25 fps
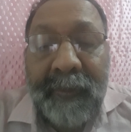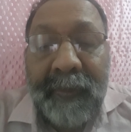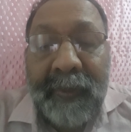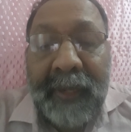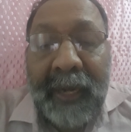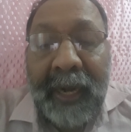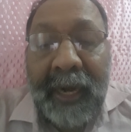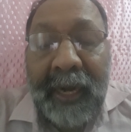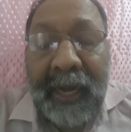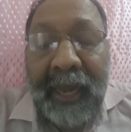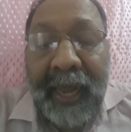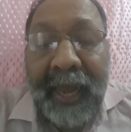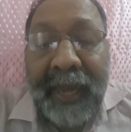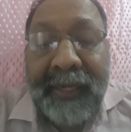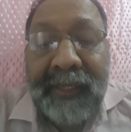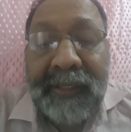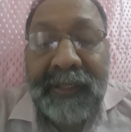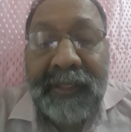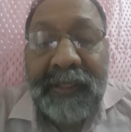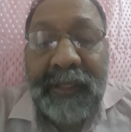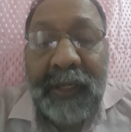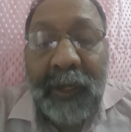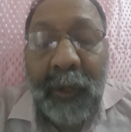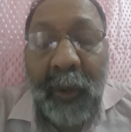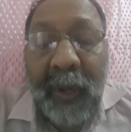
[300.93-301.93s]

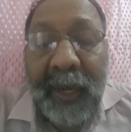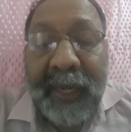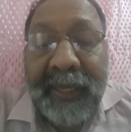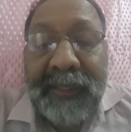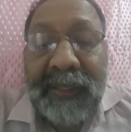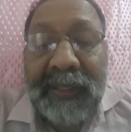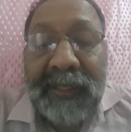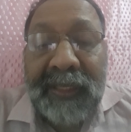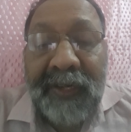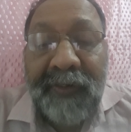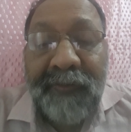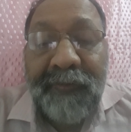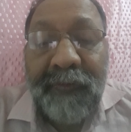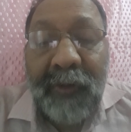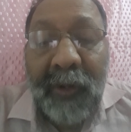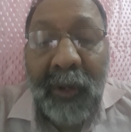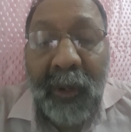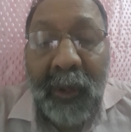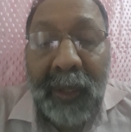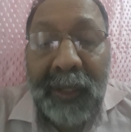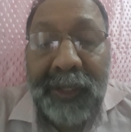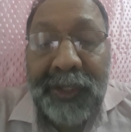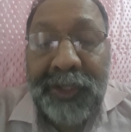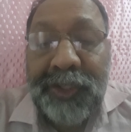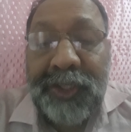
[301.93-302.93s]
enhance the horizon of
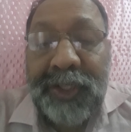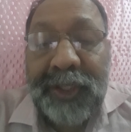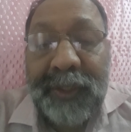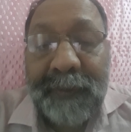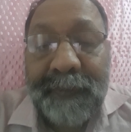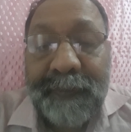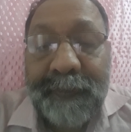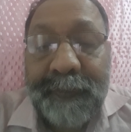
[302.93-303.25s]
knowledge.